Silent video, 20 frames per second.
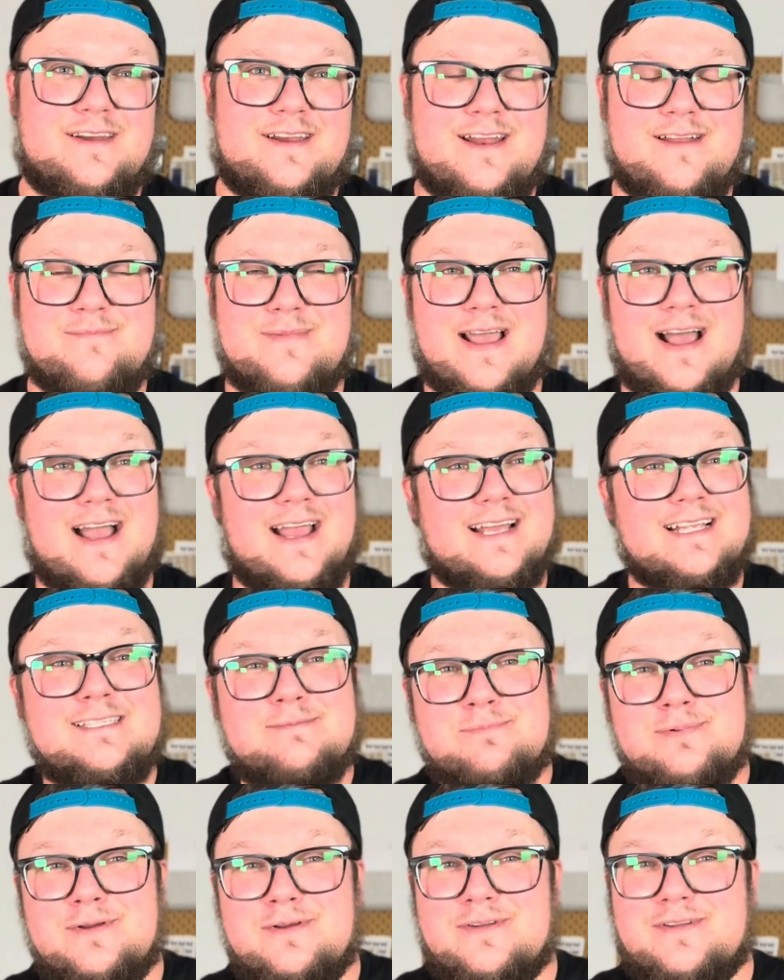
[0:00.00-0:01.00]
And my
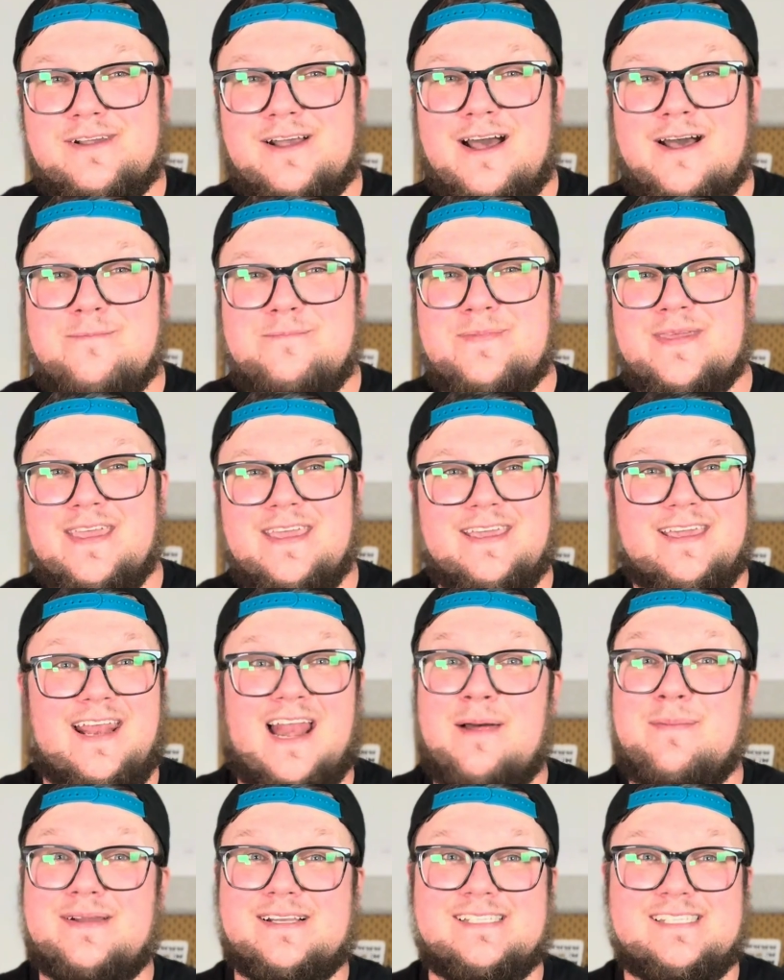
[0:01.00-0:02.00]
eyes perk up and
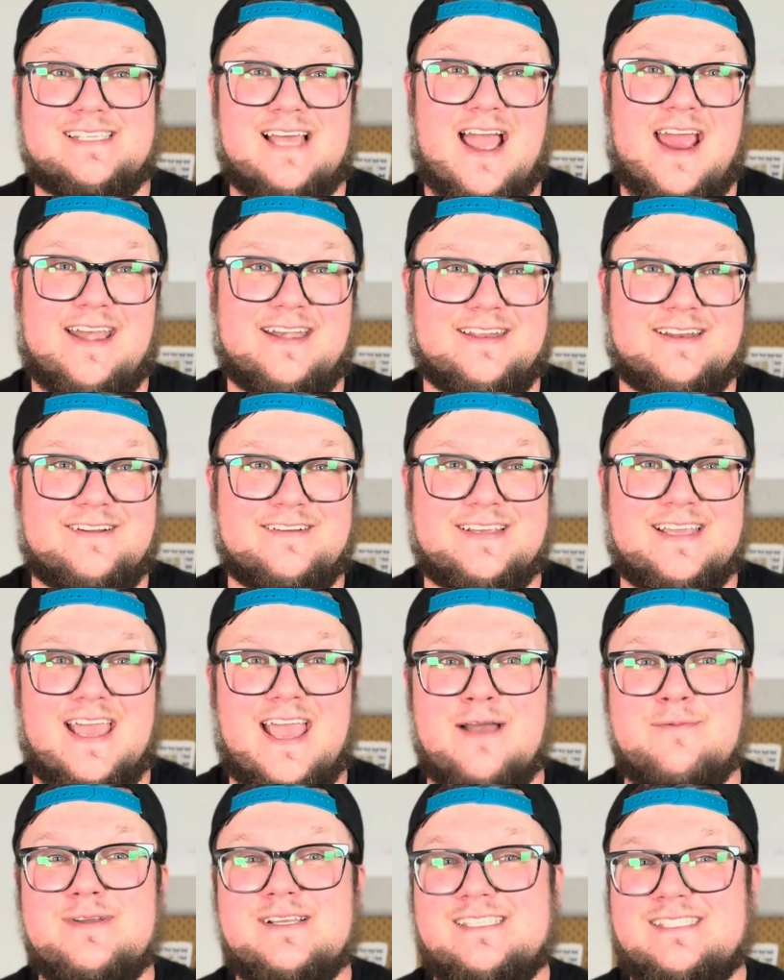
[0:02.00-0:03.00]
I'm excited, okay?
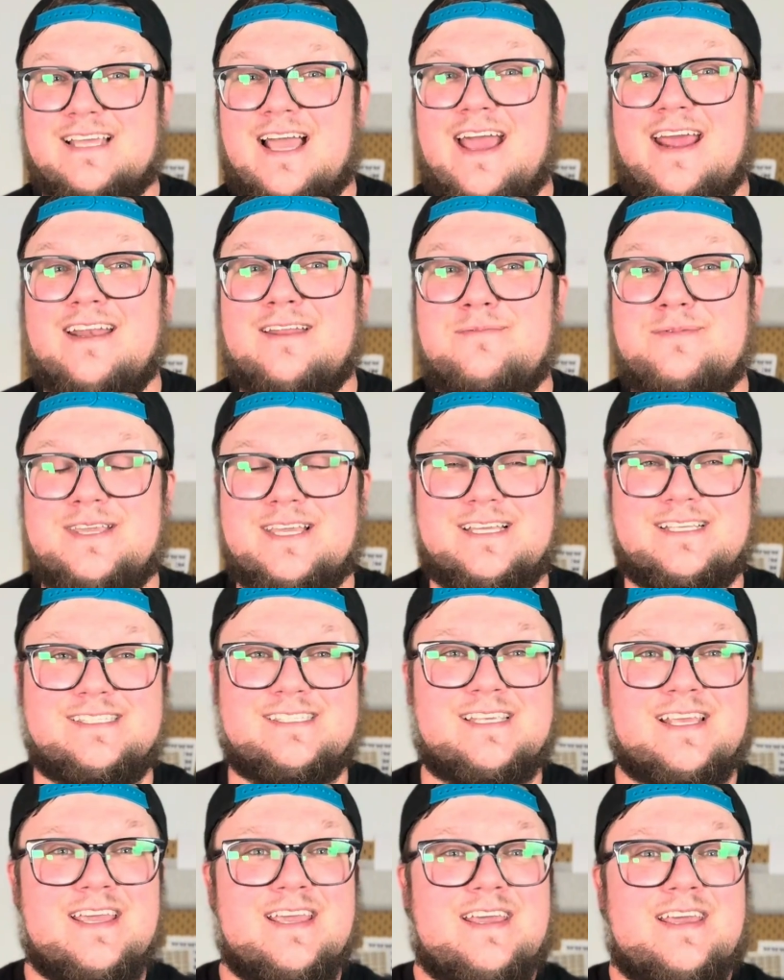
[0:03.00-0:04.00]
I'm excited
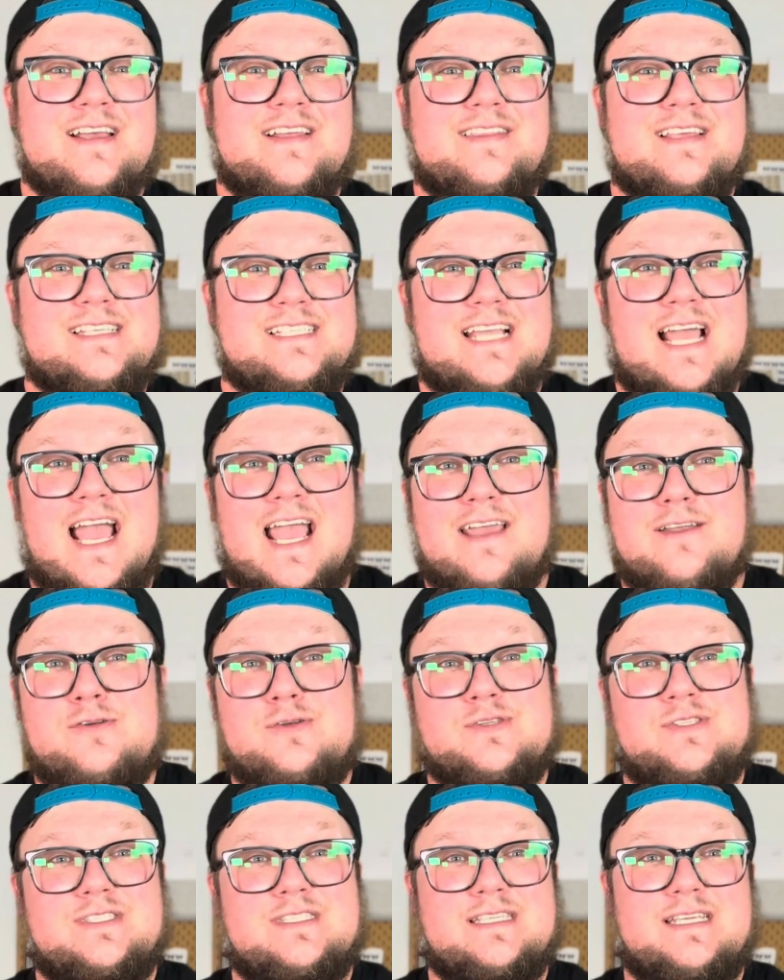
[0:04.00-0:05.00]
because this guy
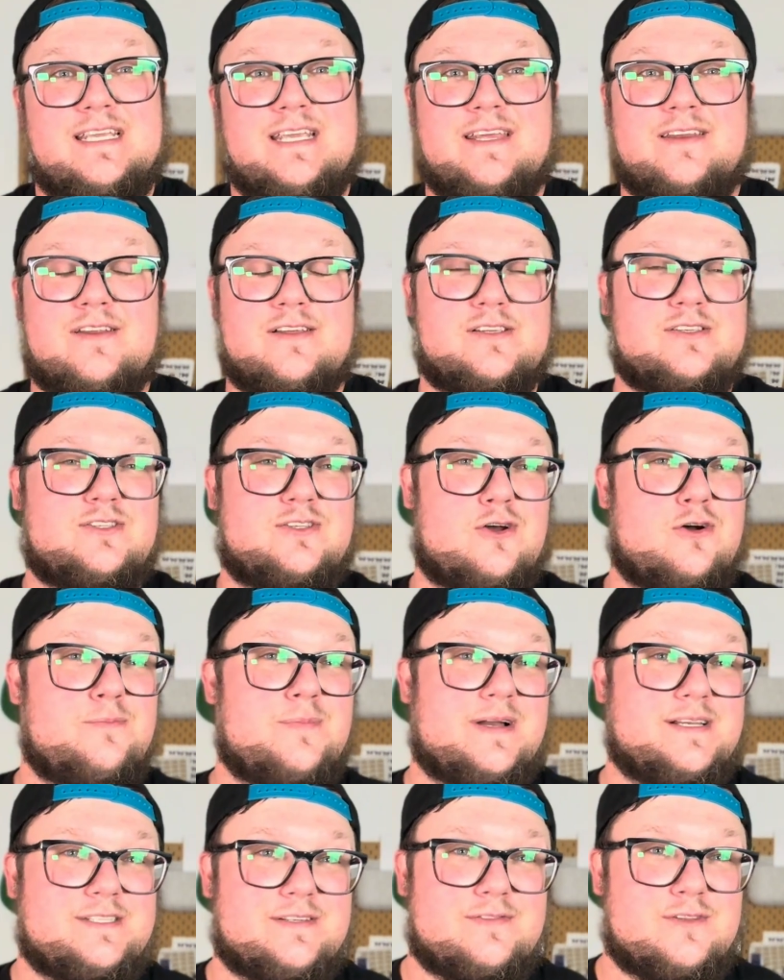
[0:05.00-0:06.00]
who's seen so
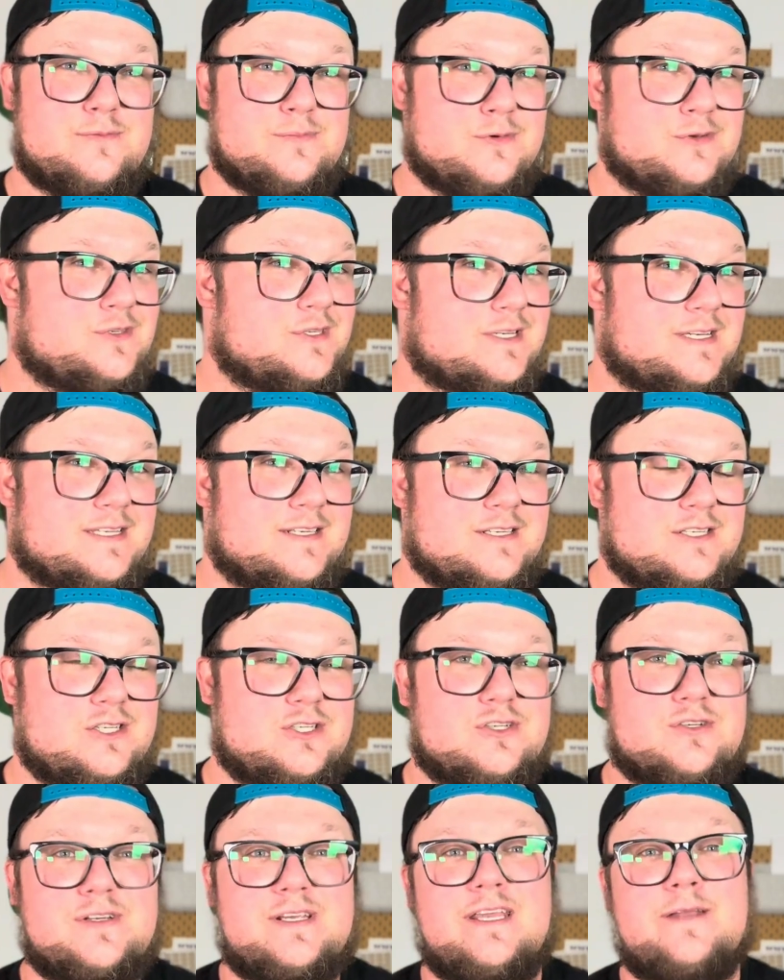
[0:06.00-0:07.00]
much of the music
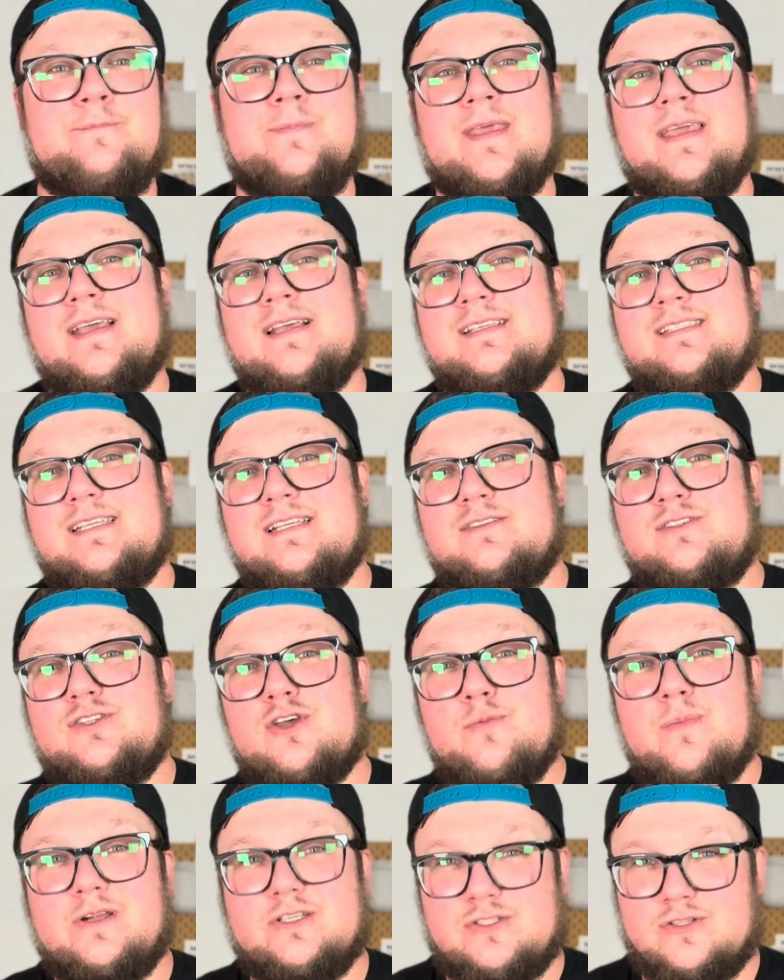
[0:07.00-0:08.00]
industry, seen
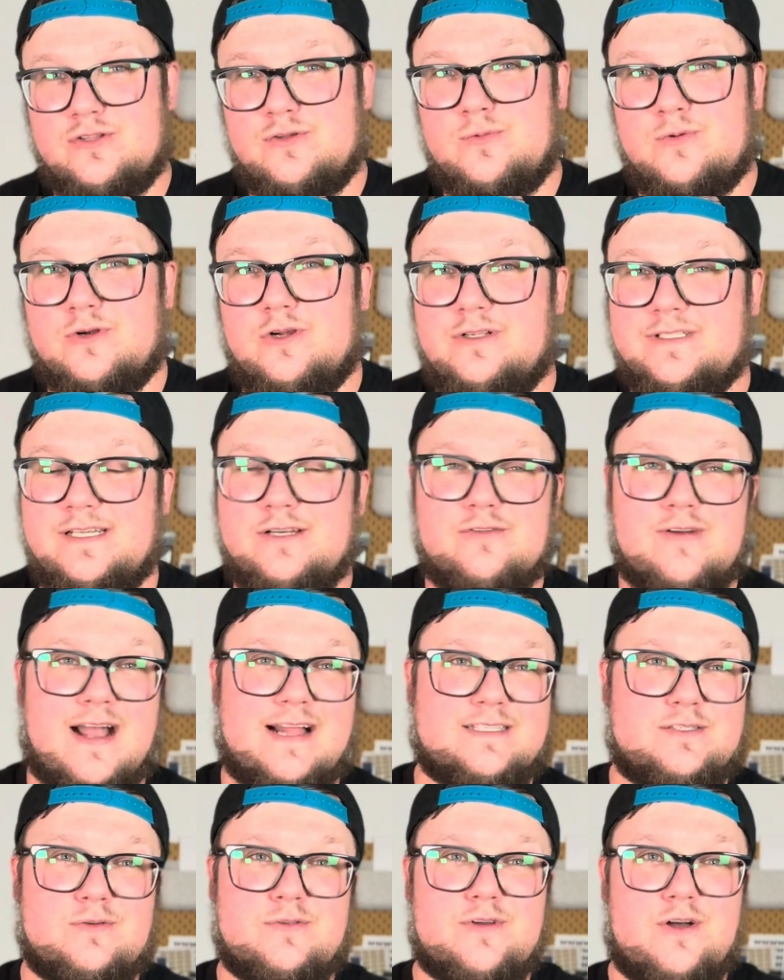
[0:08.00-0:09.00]
so much of the world,
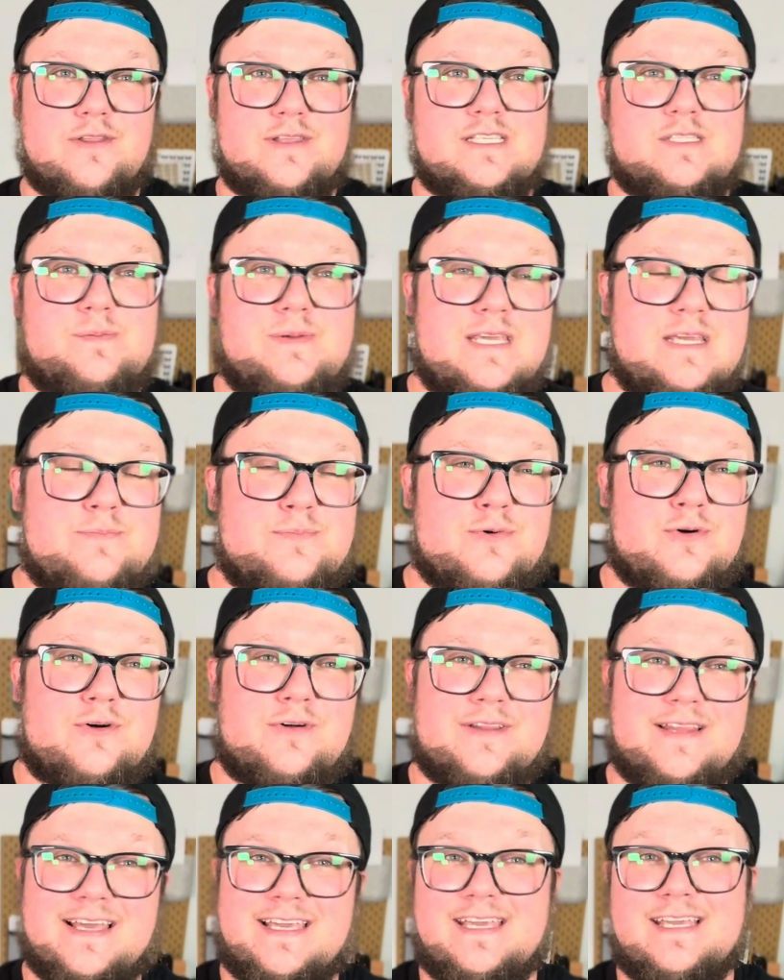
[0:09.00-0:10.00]
interacting with all these
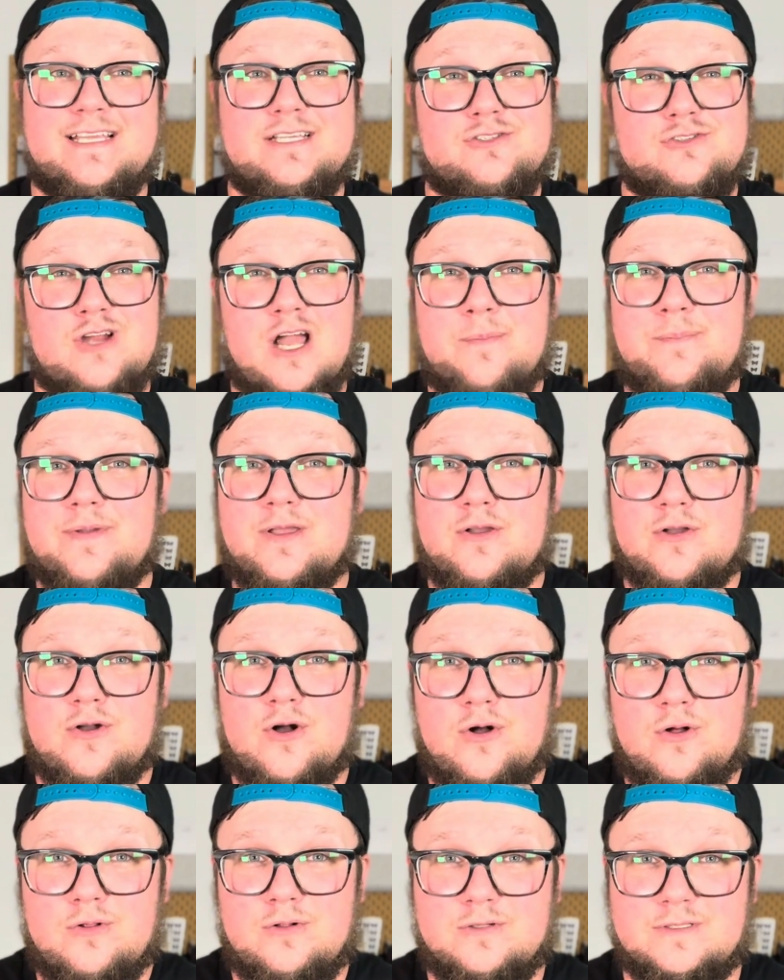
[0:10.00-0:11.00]
people, like he's dropping
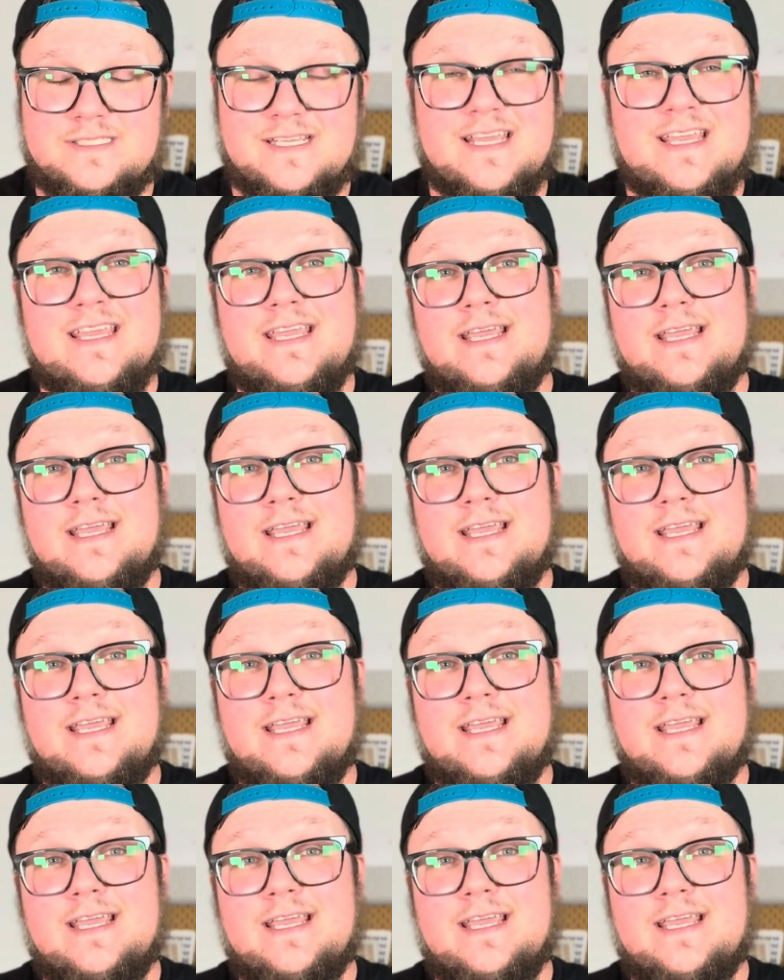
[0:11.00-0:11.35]
gold.